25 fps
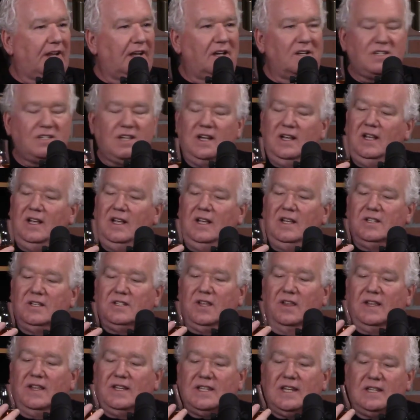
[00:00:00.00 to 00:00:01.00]
else.
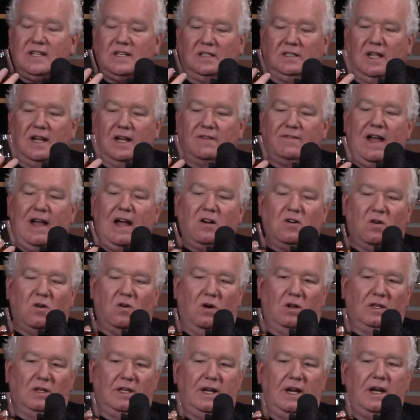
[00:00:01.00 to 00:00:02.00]
So this has a lot of
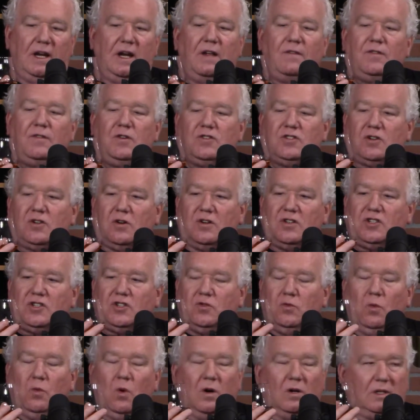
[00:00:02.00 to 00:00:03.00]
alcohol in it. If you start
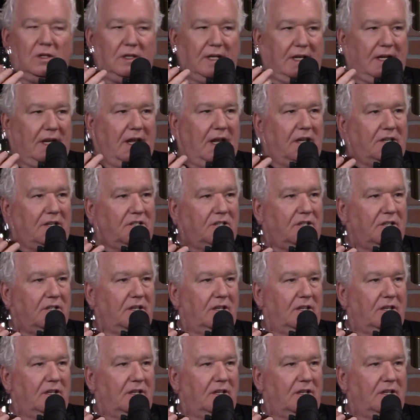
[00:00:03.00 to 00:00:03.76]
swirling it,